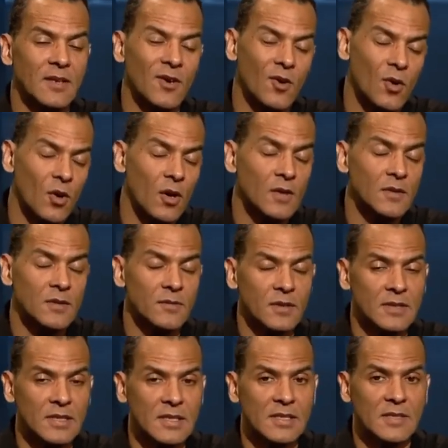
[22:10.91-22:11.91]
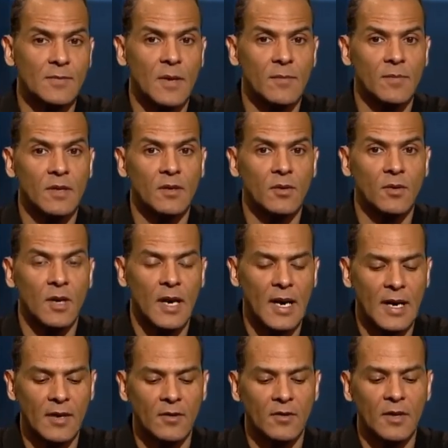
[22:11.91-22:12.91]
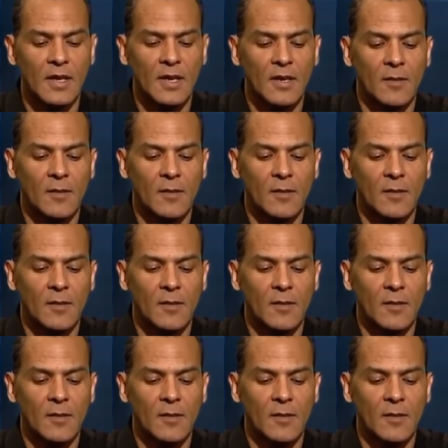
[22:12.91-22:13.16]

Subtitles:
The cost of the disc may be a little higher,